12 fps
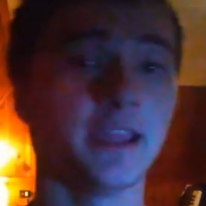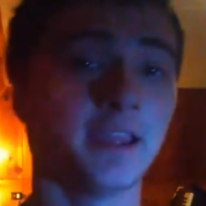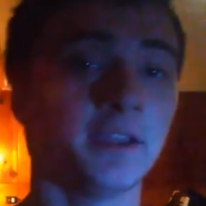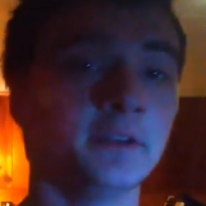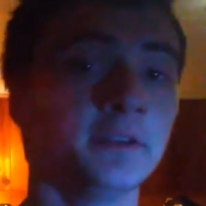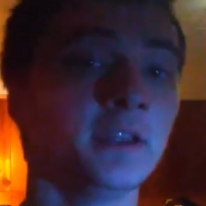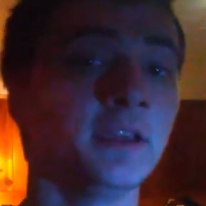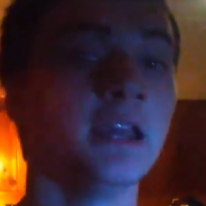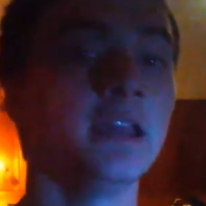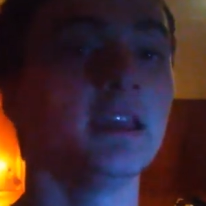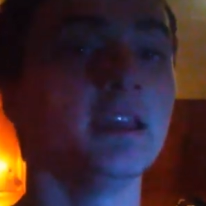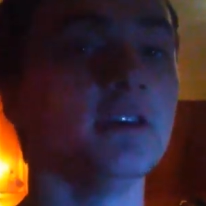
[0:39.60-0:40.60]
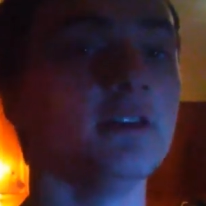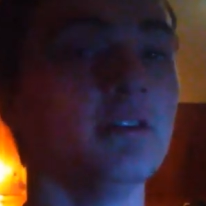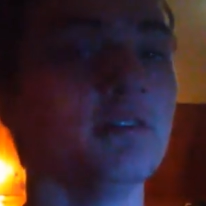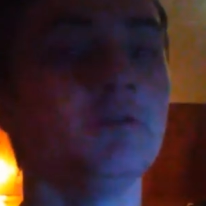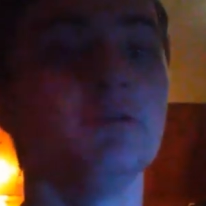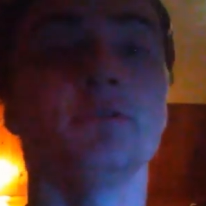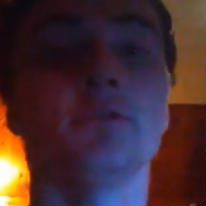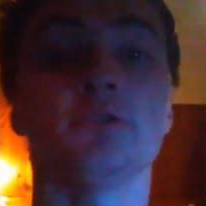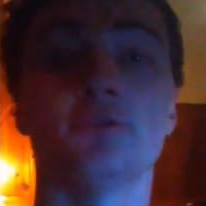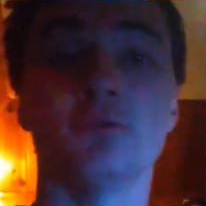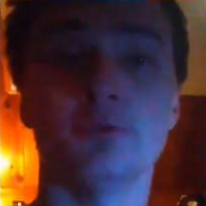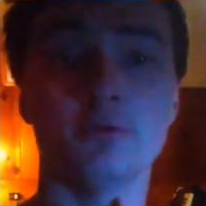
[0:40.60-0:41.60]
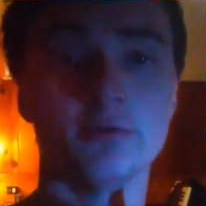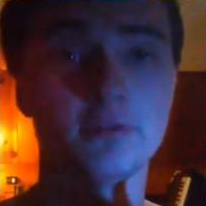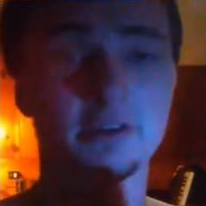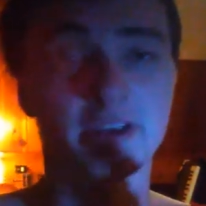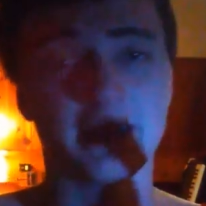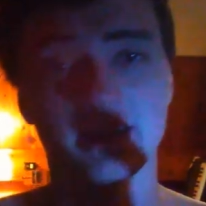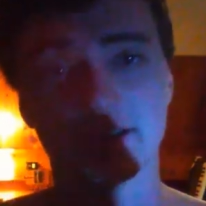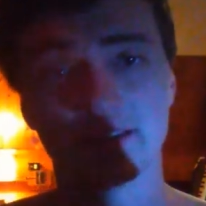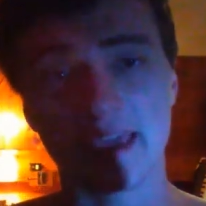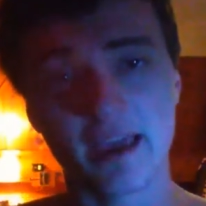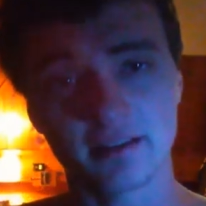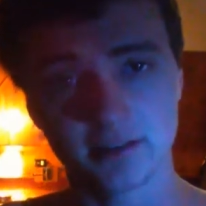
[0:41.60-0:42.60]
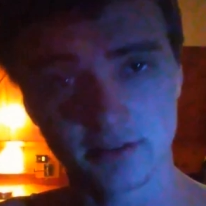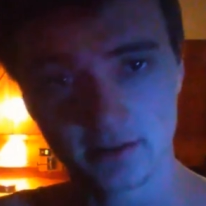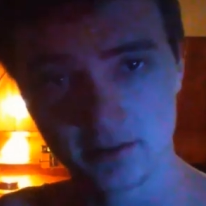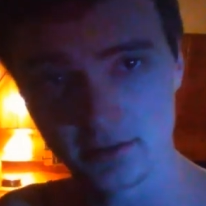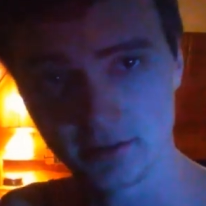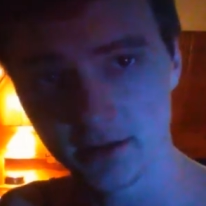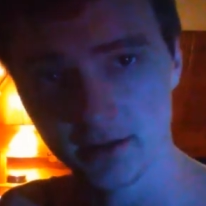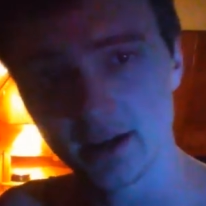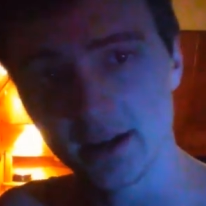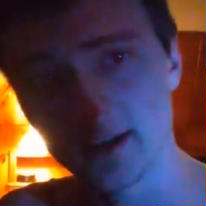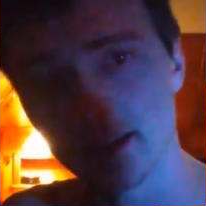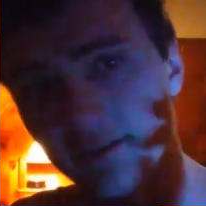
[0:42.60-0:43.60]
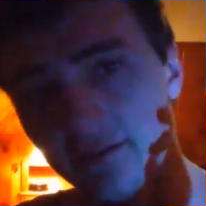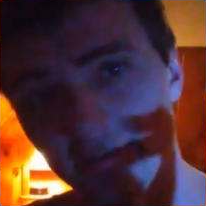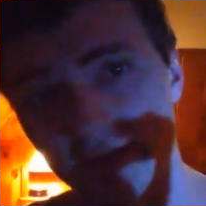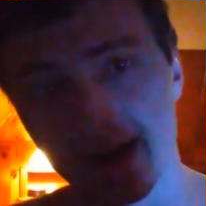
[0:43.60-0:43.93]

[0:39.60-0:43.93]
and if you can guess if